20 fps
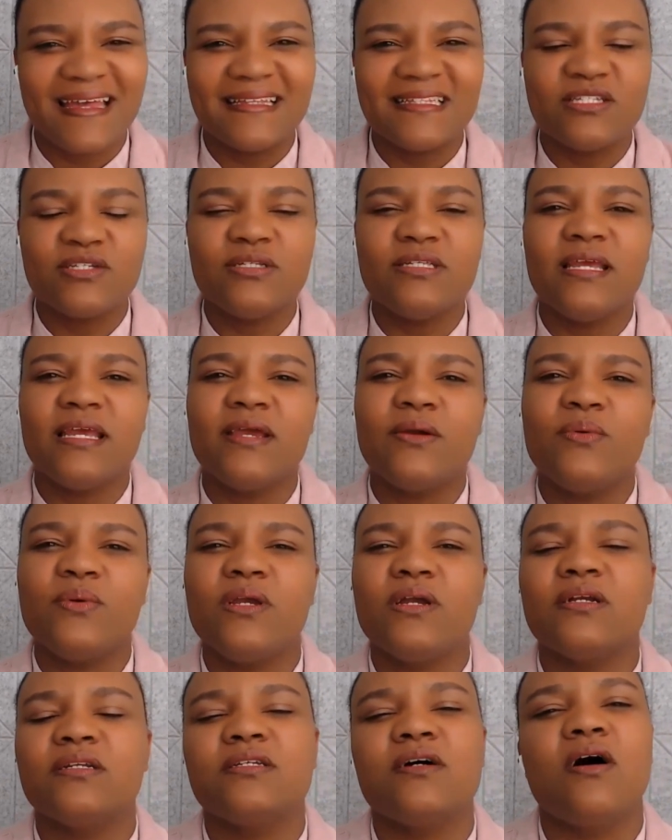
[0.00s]
and today
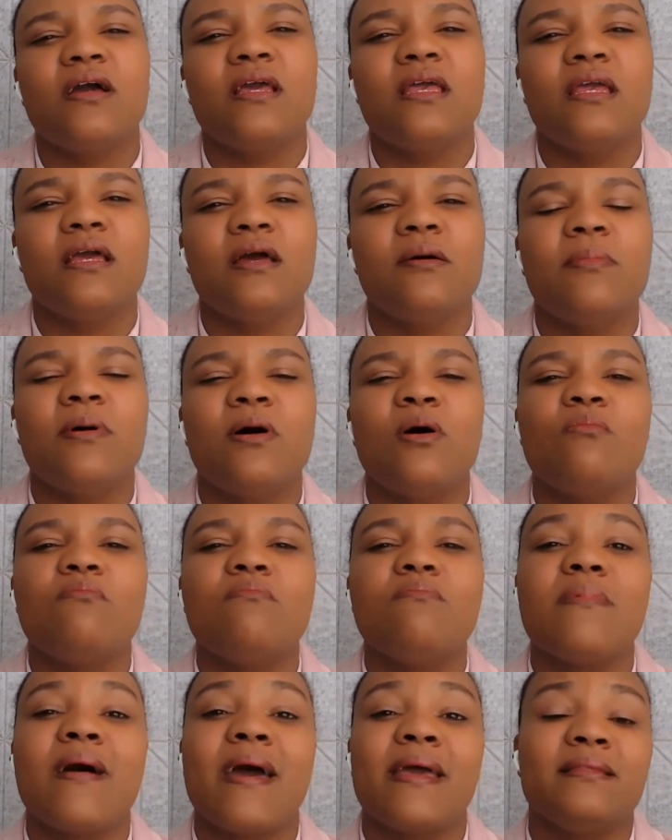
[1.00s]
we are talking about
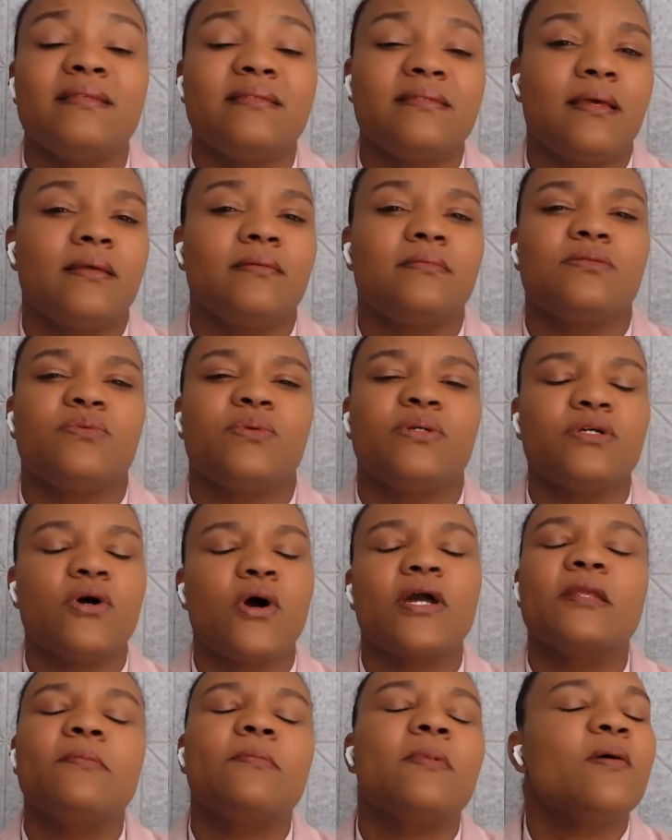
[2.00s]
mindset. We're
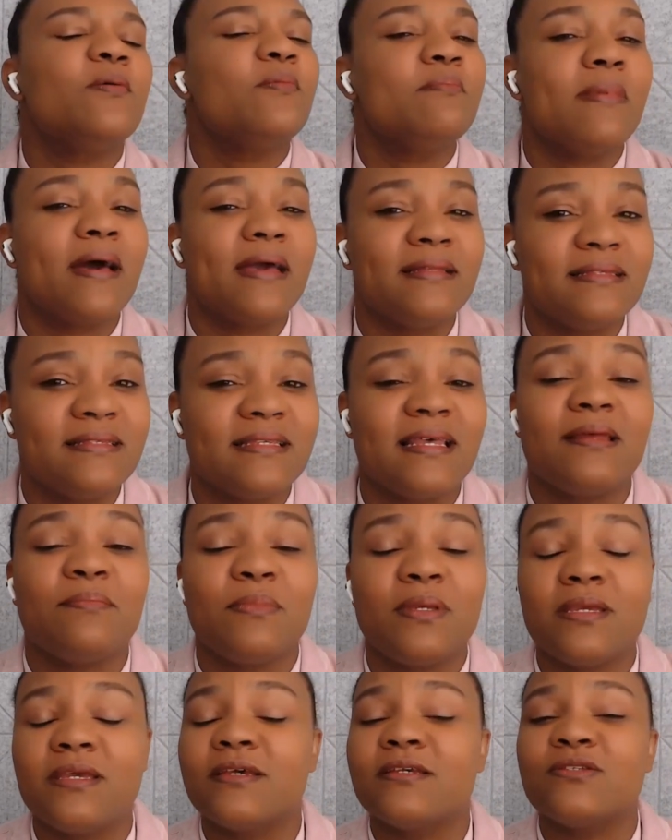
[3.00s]
talking about mindset
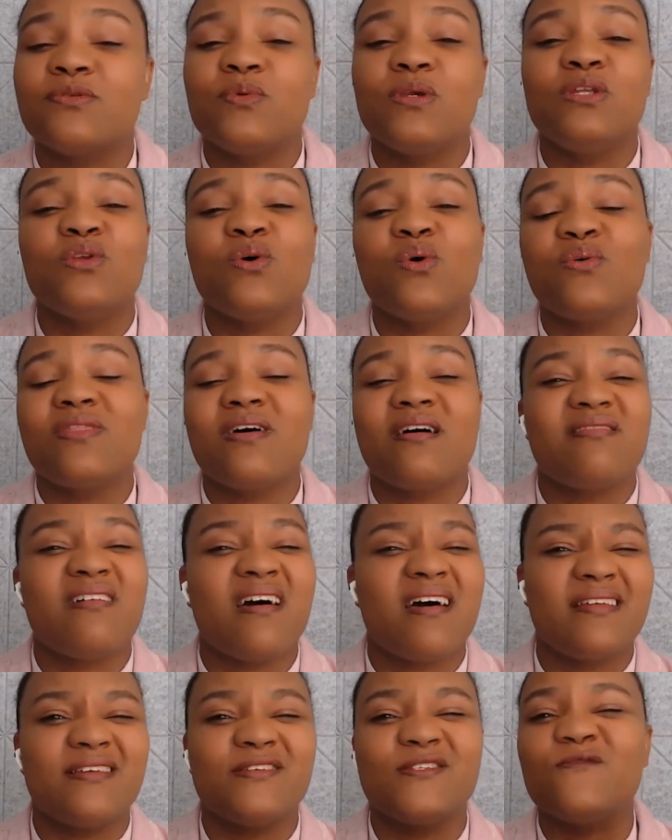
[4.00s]
because we know that
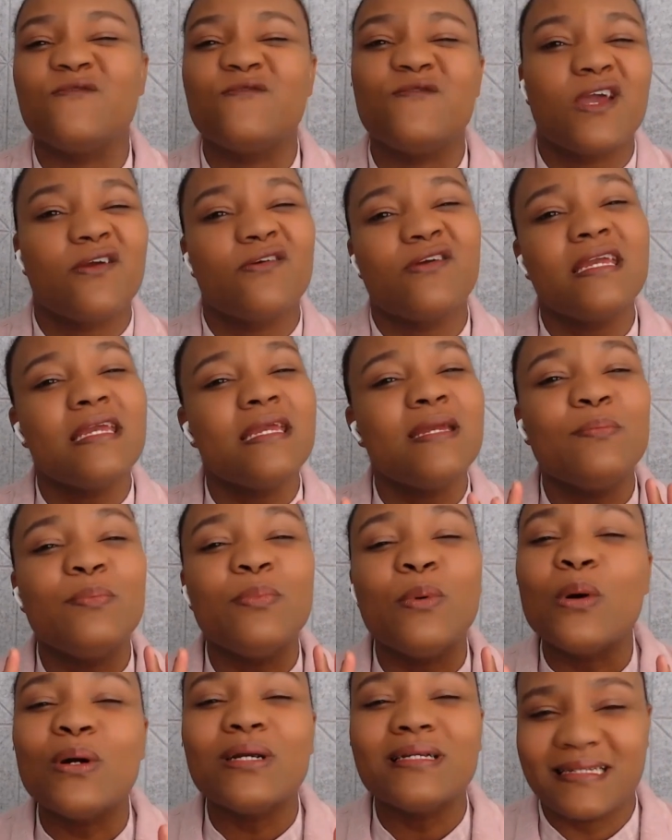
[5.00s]
that is very
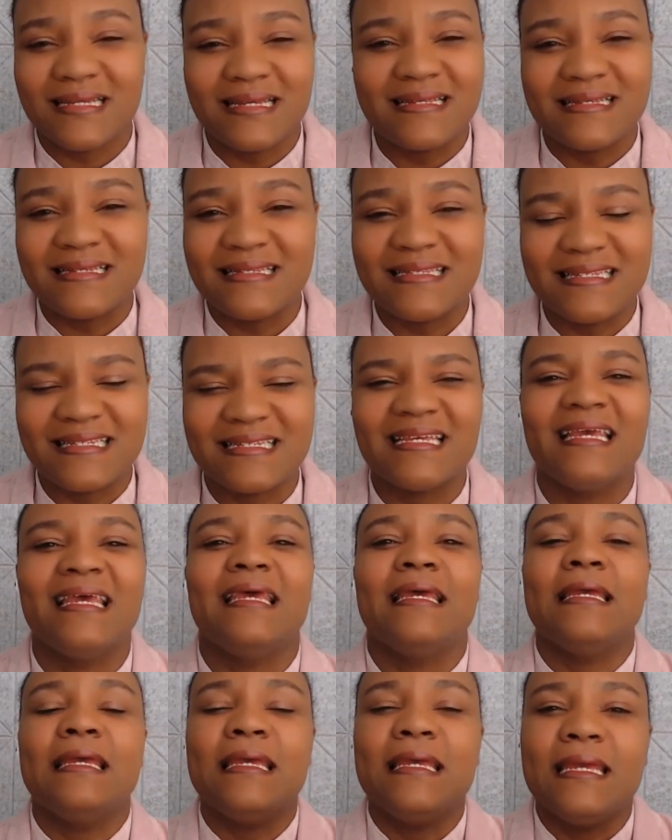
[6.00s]
important
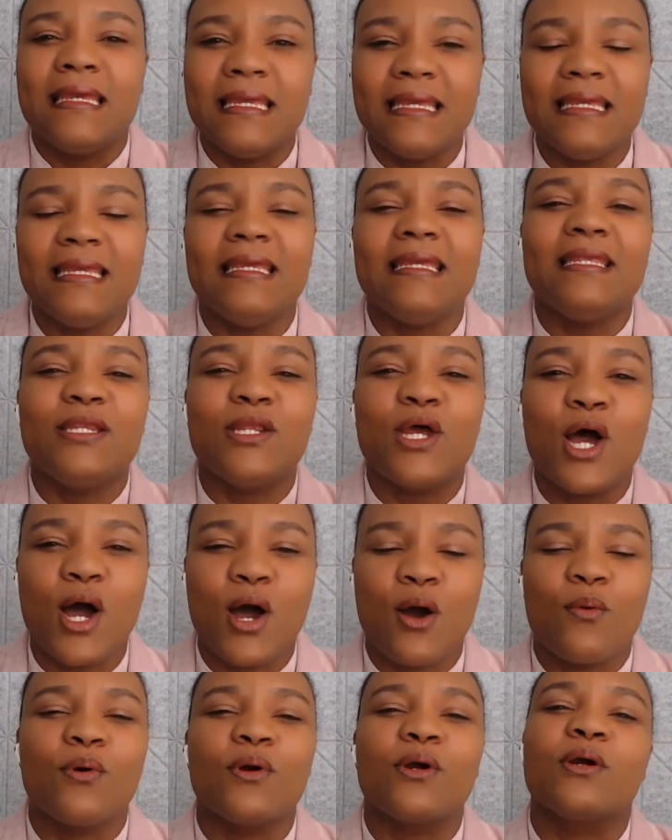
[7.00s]
in
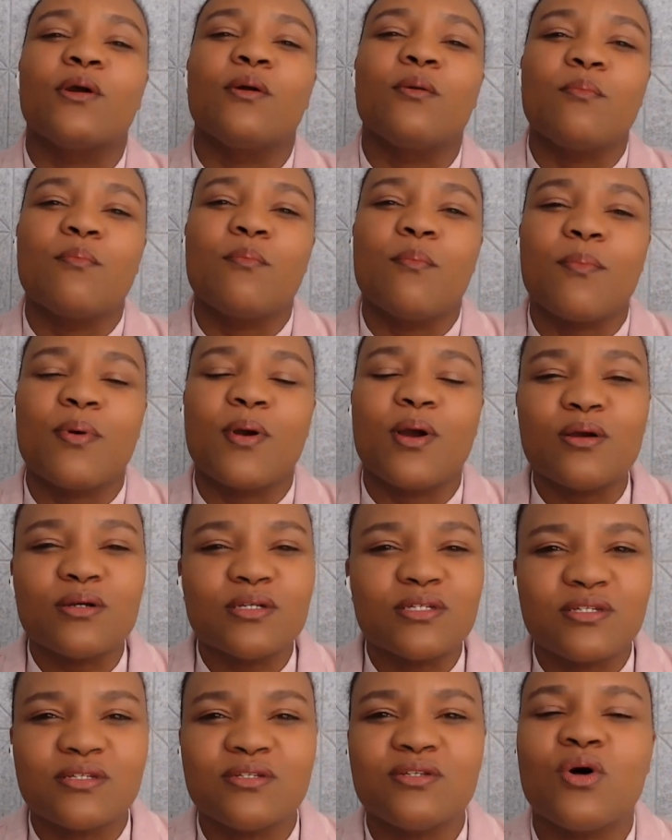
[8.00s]
our
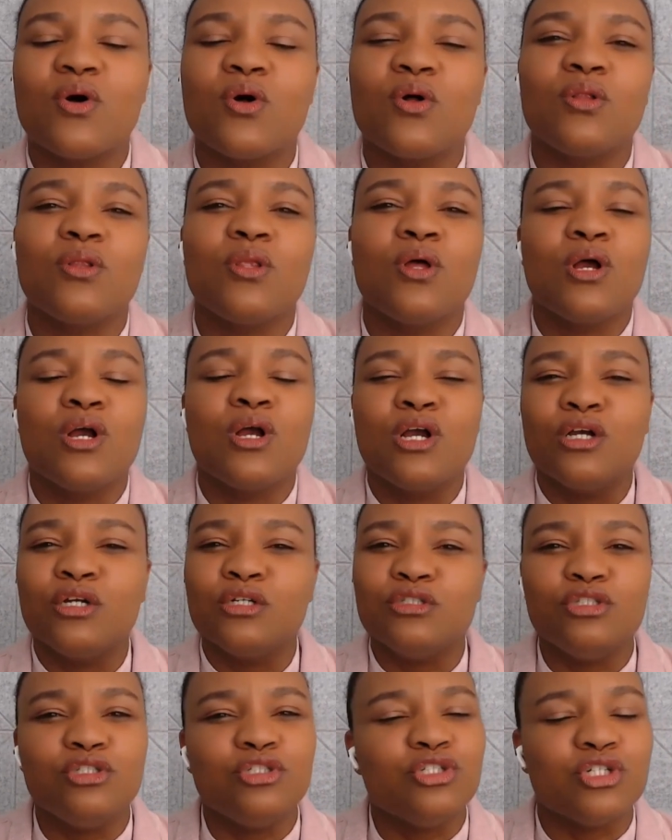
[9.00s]
personal
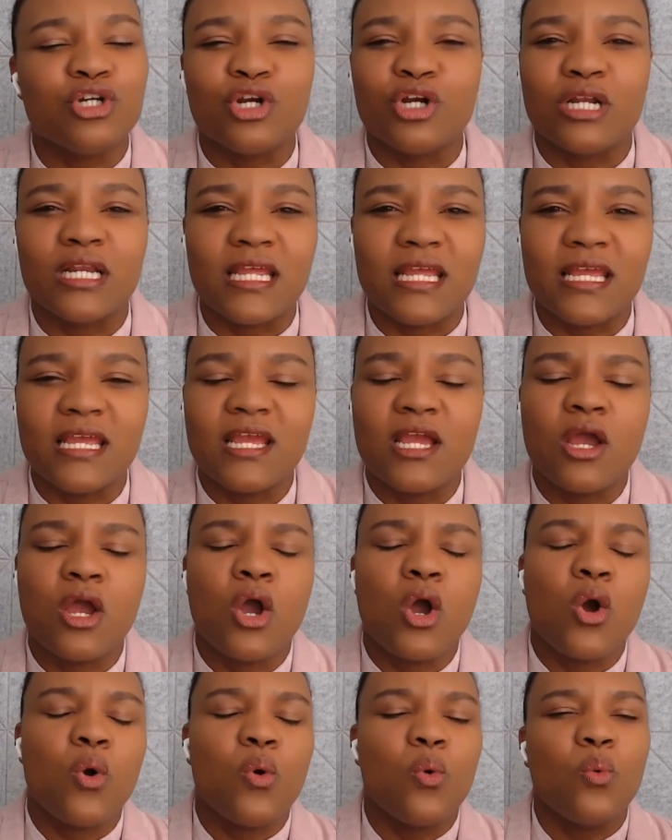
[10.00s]
journey.
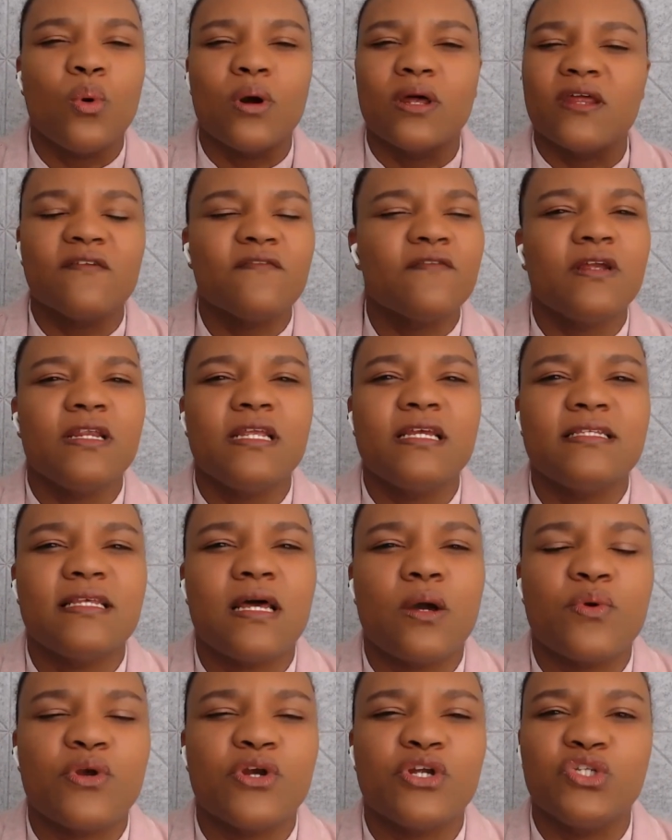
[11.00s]
Whatever it is
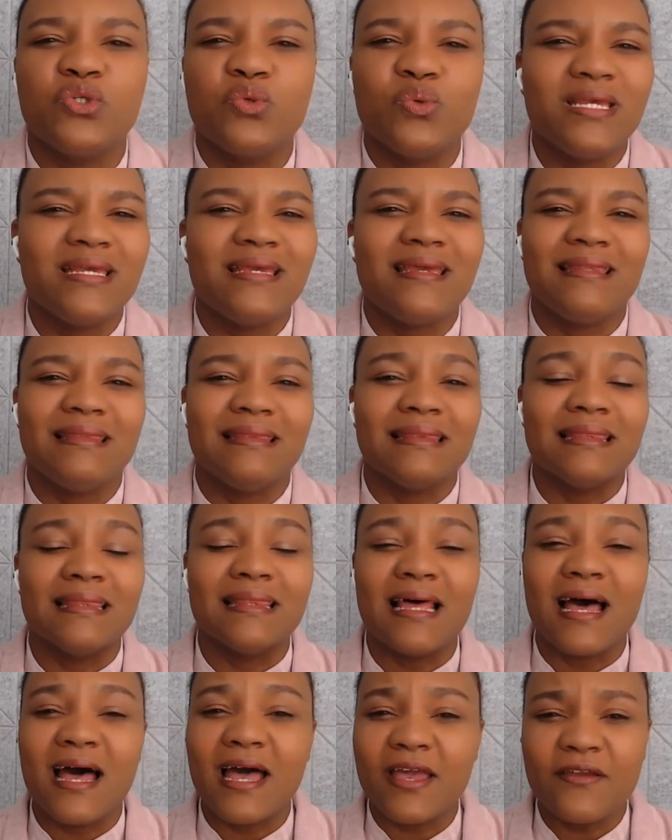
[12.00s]
that we're doing
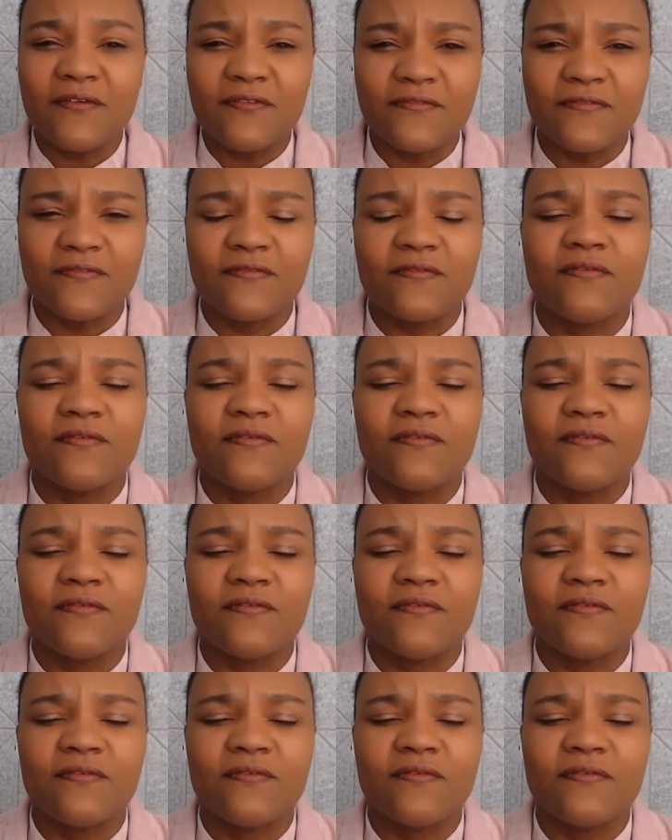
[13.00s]
in life,